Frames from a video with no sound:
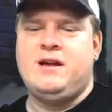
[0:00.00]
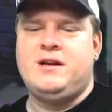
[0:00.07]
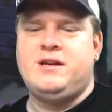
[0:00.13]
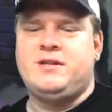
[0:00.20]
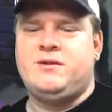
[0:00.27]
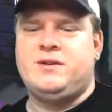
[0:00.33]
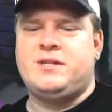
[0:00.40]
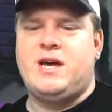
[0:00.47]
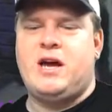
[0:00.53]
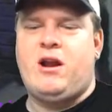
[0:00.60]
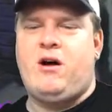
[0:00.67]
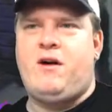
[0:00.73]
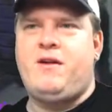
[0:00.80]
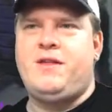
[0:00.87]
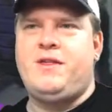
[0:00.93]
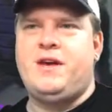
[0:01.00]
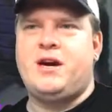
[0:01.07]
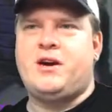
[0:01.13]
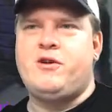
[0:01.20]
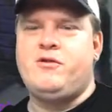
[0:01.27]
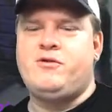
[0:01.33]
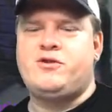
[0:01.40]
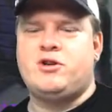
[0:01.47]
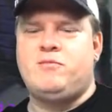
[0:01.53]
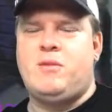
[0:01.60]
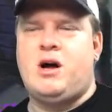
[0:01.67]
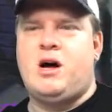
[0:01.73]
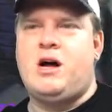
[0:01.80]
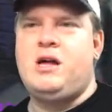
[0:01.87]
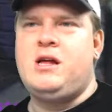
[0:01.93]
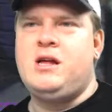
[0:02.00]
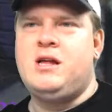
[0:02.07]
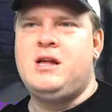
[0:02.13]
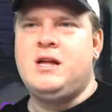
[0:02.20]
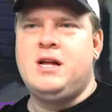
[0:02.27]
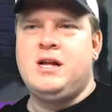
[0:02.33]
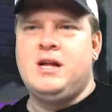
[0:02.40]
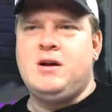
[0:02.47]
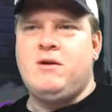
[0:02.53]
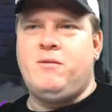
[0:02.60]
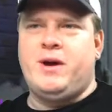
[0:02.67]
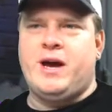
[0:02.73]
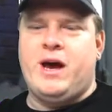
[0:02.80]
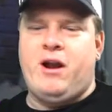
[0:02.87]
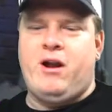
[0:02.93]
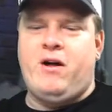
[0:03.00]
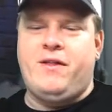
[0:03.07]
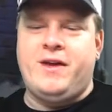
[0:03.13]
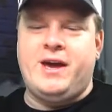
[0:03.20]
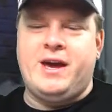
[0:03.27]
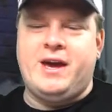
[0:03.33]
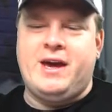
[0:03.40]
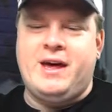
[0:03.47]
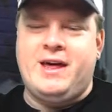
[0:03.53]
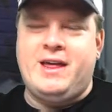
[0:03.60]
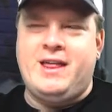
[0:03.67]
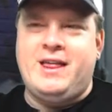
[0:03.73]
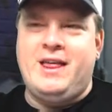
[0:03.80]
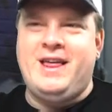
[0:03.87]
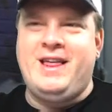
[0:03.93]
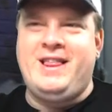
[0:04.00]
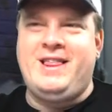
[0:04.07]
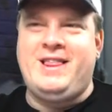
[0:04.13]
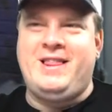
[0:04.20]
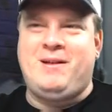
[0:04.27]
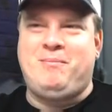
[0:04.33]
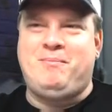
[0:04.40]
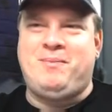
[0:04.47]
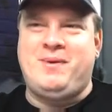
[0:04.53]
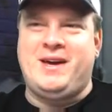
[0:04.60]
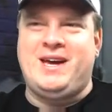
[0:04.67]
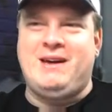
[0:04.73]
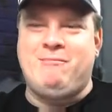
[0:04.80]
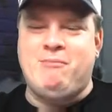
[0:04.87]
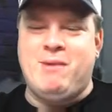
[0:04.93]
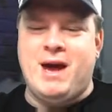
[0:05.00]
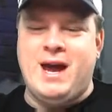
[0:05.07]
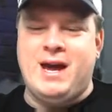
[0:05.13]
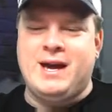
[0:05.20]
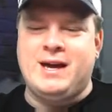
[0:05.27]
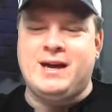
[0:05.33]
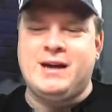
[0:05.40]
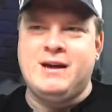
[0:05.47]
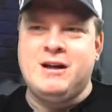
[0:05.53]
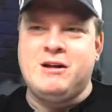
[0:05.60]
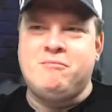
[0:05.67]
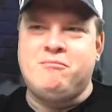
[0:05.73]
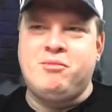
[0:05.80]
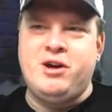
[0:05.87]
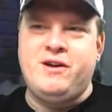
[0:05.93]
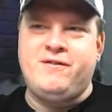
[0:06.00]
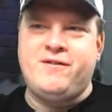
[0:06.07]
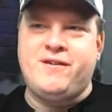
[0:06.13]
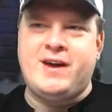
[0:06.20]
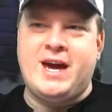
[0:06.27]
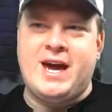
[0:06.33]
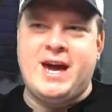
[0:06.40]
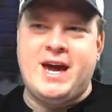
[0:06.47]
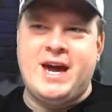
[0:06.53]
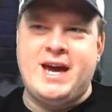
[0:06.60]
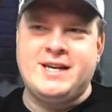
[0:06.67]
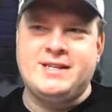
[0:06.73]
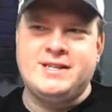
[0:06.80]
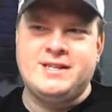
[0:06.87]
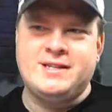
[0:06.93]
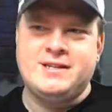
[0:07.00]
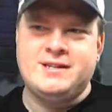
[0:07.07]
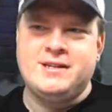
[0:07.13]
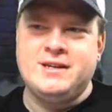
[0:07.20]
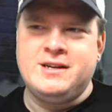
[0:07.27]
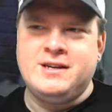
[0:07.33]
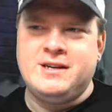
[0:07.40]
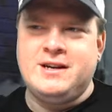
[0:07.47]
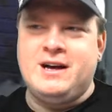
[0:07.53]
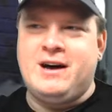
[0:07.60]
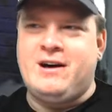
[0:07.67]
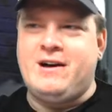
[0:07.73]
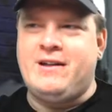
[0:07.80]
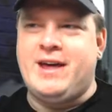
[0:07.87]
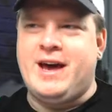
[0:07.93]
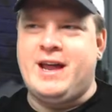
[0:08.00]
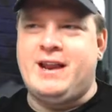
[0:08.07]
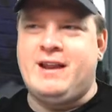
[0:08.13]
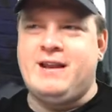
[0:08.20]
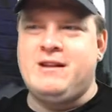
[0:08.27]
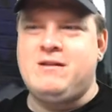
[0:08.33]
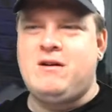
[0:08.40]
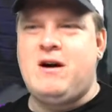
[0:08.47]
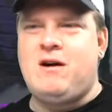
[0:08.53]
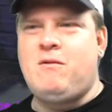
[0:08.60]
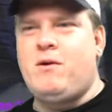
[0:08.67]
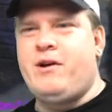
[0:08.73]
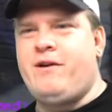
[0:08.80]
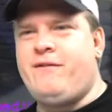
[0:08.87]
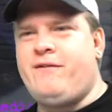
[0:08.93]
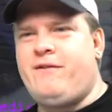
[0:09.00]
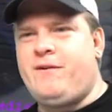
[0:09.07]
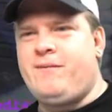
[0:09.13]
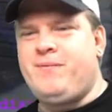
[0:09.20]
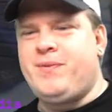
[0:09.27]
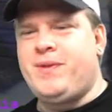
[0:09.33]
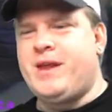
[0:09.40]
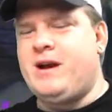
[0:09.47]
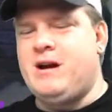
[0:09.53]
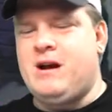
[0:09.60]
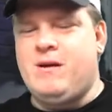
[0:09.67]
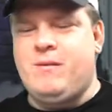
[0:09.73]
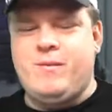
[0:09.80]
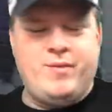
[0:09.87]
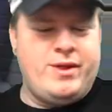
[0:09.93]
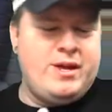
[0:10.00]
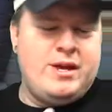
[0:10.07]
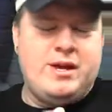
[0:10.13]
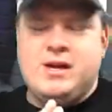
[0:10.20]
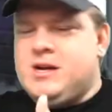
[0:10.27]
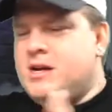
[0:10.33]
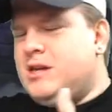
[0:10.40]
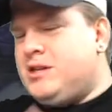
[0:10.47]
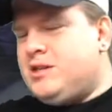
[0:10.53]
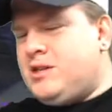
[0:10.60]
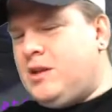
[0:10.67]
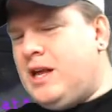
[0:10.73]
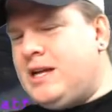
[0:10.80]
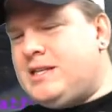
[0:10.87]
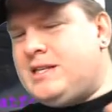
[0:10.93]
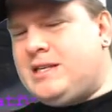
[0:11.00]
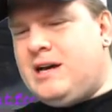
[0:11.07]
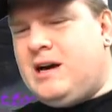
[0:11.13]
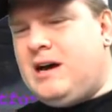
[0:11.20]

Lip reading: So he's got all the accoutrement. We got all the little piggy bank, briefcase, all that. How wonderful. Alright. So let's